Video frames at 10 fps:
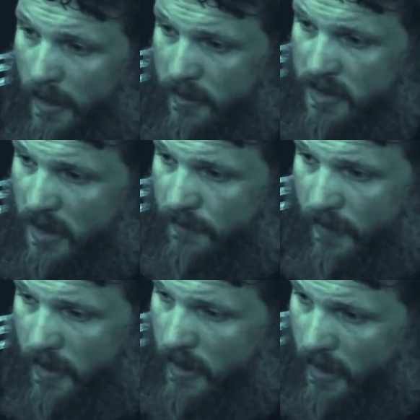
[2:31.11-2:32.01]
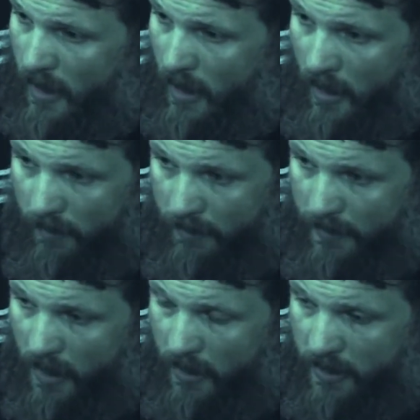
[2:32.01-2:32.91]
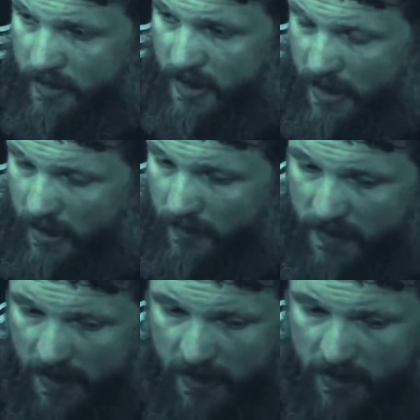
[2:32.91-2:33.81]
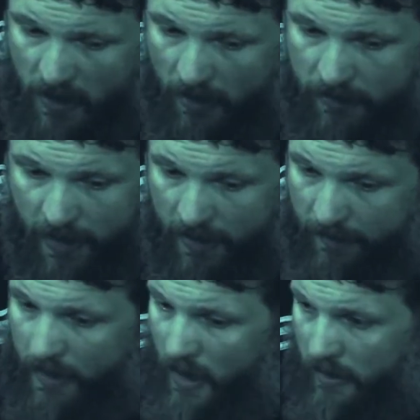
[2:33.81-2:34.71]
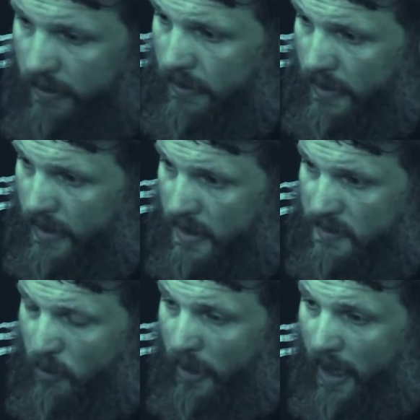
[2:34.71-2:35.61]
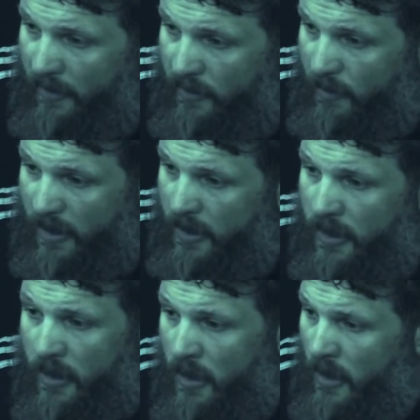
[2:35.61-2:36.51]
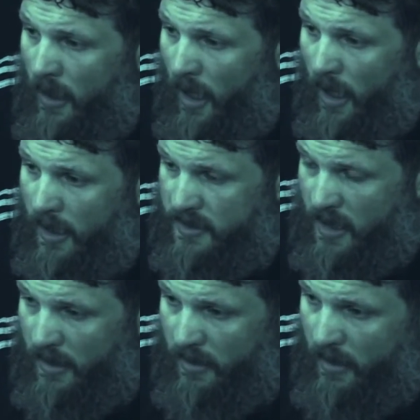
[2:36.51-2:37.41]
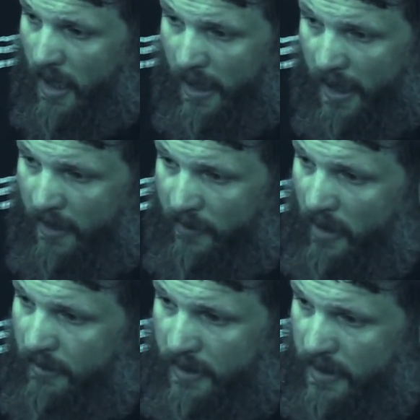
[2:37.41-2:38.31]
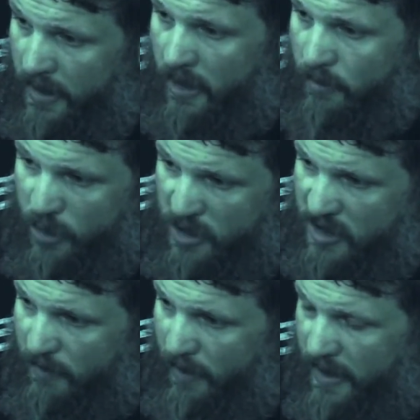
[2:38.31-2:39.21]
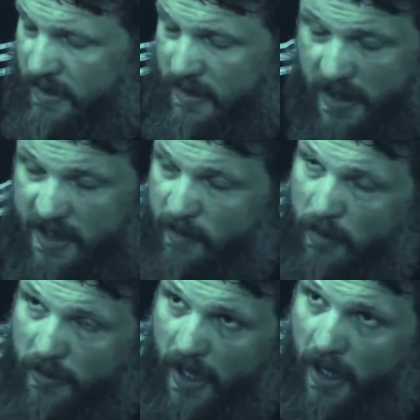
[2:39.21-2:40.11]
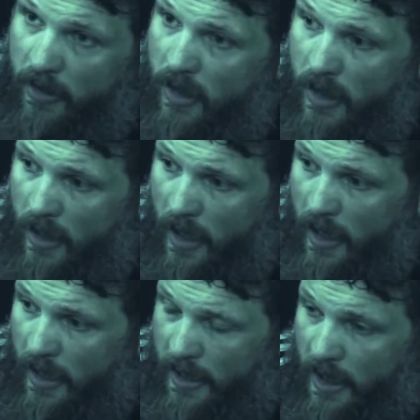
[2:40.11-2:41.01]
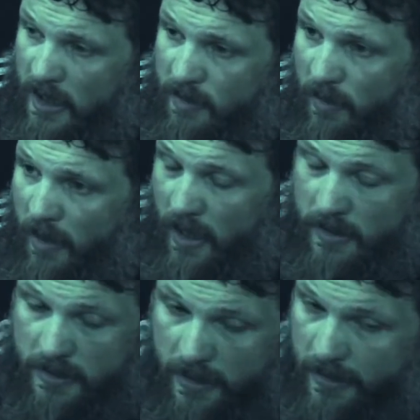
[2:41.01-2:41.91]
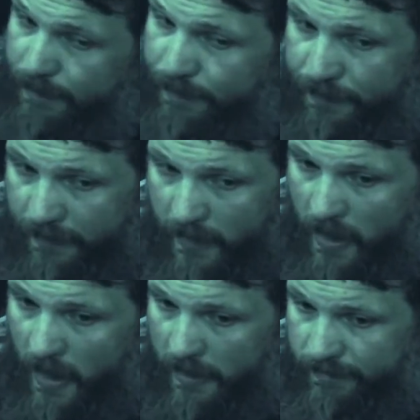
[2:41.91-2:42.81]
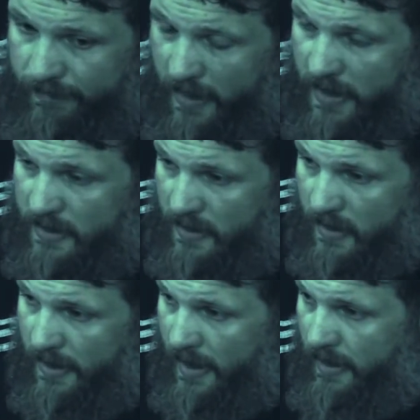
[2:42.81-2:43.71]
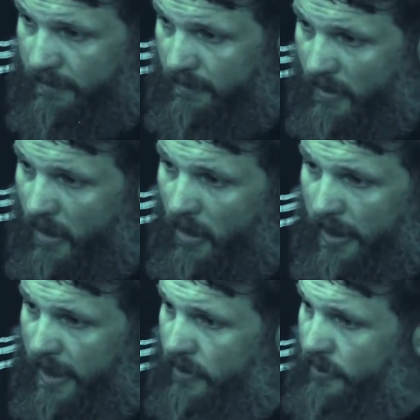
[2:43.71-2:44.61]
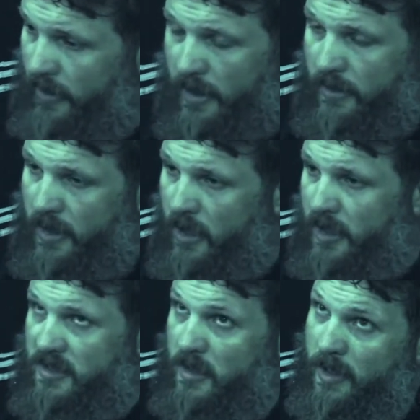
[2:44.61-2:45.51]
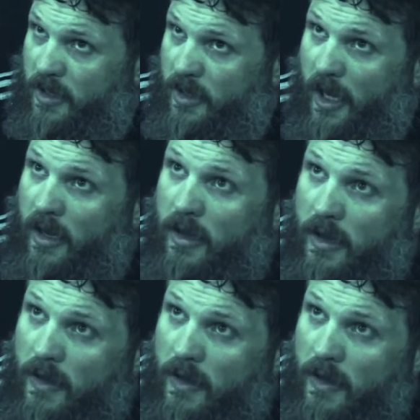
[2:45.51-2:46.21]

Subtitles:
He was undefeated. You know, he was in the UFC, so I was like, you know, this boy has to be good. He's knocked a lot of guys out. You know, he pushes the pace, takes people down, and he knocks people out. So I just look at all angles that, you know, he's going to be good at.